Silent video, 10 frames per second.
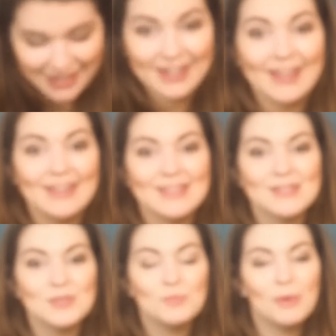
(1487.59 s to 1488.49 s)

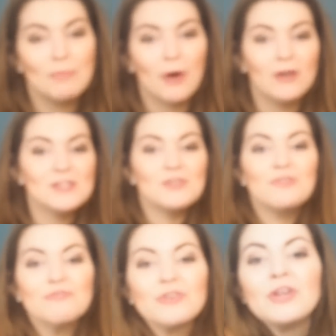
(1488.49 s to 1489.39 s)
needed to be part
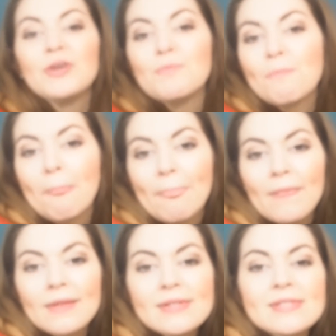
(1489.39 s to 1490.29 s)
of,
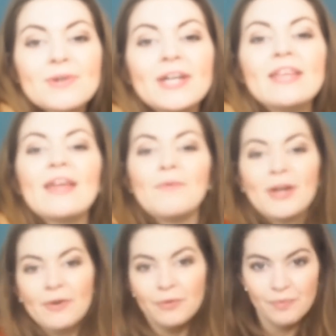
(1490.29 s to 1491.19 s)
sorry, there we
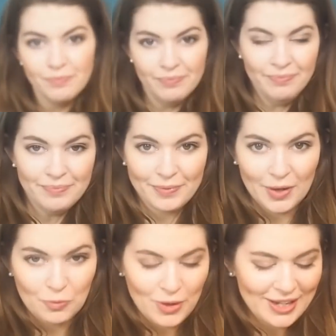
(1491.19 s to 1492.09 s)
go.
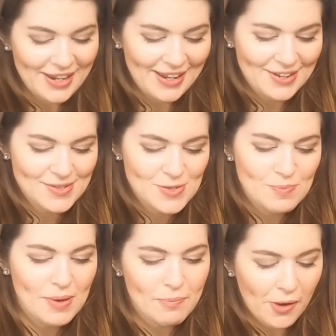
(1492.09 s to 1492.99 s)
It really needed to
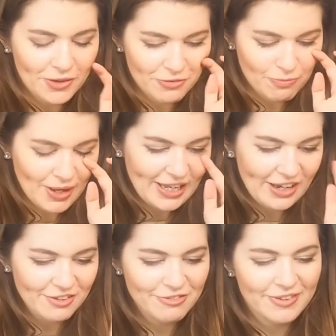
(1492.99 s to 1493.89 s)
be part of my
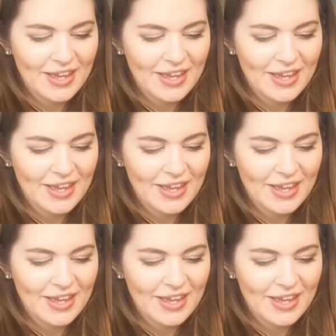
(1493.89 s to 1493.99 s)
life.